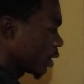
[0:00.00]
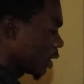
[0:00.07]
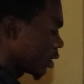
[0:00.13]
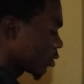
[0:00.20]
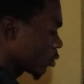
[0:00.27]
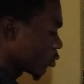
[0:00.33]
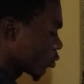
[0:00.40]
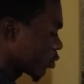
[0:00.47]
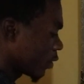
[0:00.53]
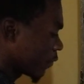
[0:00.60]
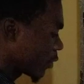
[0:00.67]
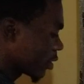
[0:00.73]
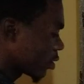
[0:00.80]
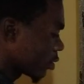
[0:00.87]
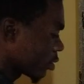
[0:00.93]
So to solve
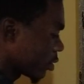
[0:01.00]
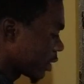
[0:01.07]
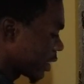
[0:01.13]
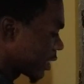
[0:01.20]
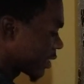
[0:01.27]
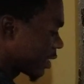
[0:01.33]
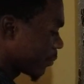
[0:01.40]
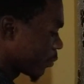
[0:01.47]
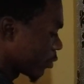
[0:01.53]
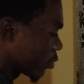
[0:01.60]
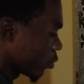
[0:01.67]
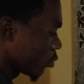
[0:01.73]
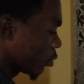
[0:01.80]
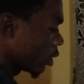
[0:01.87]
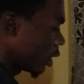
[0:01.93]
questions on example
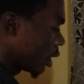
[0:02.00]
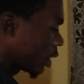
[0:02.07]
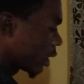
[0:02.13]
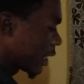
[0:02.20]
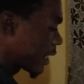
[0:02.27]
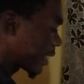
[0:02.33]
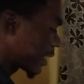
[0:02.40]
2, like